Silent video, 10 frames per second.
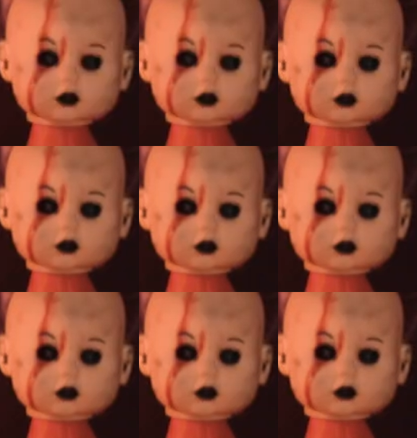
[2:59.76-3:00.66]

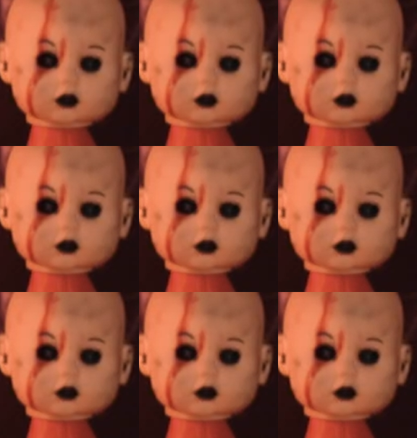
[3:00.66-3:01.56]

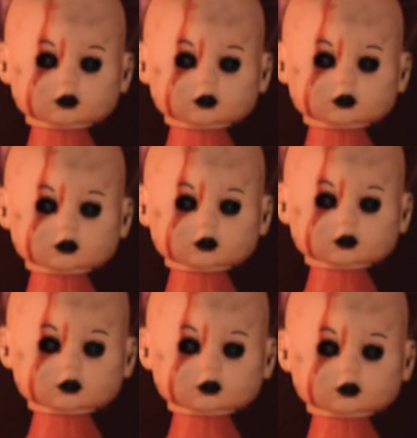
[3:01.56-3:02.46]

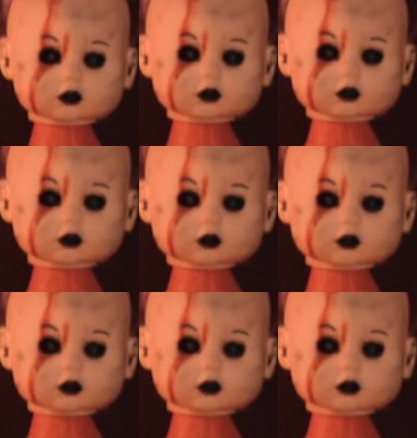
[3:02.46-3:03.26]
[no speech]